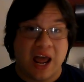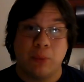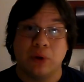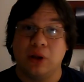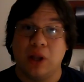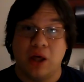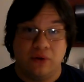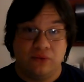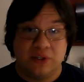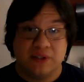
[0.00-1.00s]
and I would
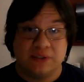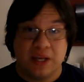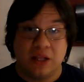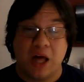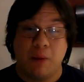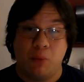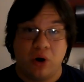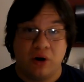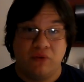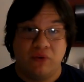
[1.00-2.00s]
love to see a lot
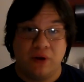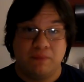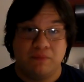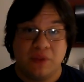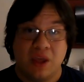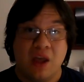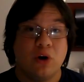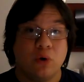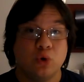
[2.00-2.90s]
more of him. Then we